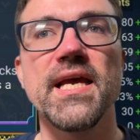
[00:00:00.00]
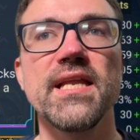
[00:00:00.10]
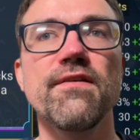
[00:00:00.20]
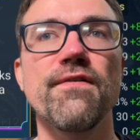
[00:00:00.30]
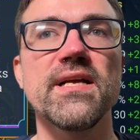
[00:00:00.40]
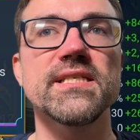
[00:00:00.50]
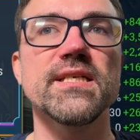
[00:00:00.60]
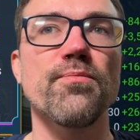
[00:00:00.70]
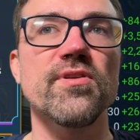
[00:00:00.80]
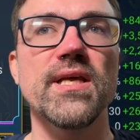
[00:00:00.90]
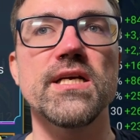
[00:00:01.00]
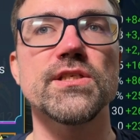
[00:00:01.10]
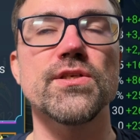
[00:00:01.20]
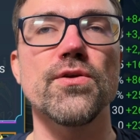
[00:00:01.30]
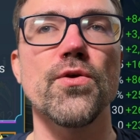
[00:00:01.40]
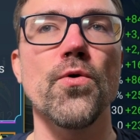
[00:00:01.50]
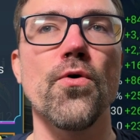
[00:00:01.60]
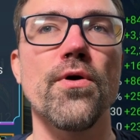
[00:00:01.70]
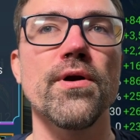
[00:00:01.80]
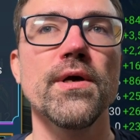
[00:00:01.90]
In defense, it protects
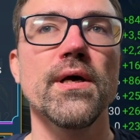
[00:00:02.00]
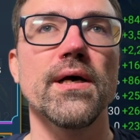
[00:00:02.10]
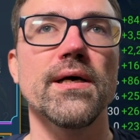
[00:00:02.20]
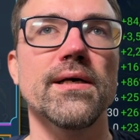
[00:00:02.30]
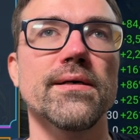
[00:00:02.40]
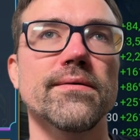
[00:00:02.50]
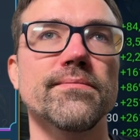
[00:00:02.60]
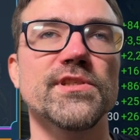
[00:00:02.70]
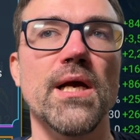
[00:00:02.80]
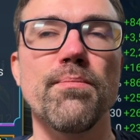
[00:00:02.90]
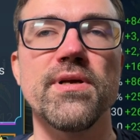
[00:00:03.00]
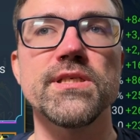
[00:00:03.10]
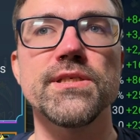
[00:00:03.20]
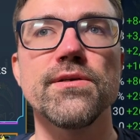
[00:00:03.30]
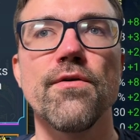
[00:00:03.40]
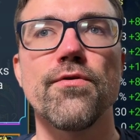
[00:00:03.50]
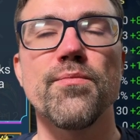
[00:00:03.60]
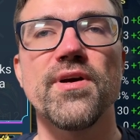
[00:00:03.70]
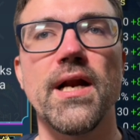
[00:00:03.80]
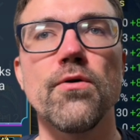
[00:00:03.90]
your champions from
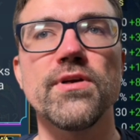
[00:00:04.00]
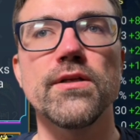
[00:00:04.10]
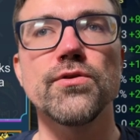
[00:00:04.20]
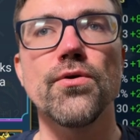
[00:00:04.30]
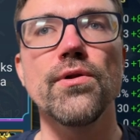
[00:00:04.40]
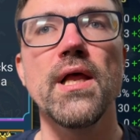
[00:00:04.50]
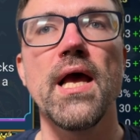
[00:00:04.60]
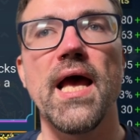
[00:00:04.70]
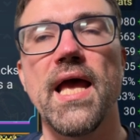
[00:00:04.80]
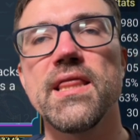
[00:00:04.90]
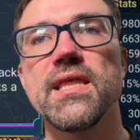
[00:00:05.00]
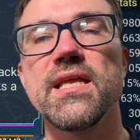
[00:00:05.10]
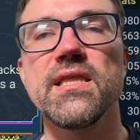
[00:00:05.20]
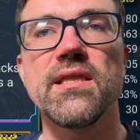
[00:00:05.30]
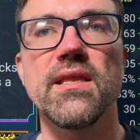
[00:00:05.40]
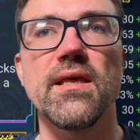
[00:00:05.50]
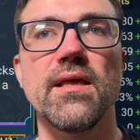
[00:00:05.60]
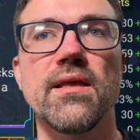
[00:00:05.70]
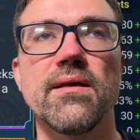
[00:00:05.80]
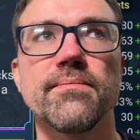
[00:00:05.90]
the crowd control, and in
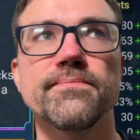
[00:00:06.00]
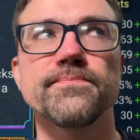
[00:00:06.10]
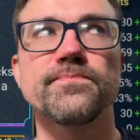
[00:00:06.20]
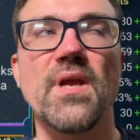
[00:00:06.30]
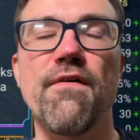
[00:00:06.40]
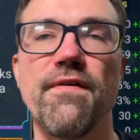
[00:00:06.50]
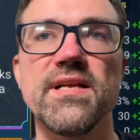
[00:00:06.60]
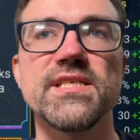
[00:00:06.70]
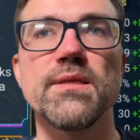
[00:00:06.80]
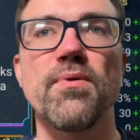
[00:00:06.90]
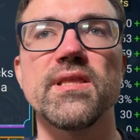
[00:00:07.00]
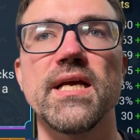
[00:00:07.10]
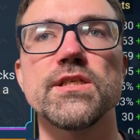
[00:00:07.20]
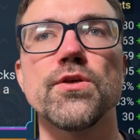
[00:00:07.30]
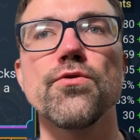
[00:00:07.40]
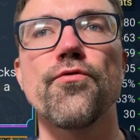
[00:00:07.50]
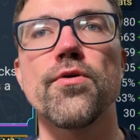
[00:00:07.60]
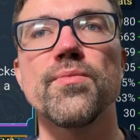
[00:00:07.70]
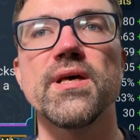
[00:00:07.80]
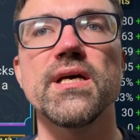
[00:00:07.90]
offense, it protects you
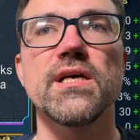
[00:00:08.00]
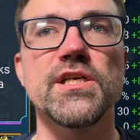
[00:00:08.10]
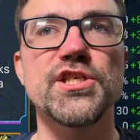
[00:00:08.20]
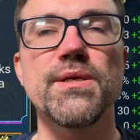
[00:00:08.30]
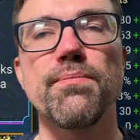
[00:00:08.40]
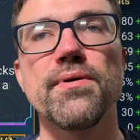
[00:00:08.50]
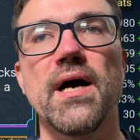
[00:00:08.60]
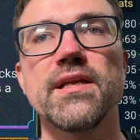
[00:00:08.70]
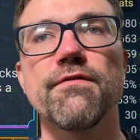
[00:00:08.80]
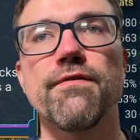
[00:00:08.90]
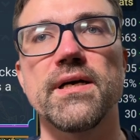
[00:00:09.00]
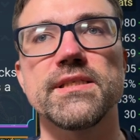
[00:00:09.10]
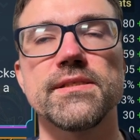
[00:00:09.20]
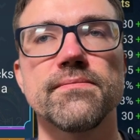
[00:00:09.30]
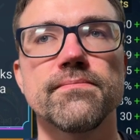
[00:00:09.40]
from the ship artifacts.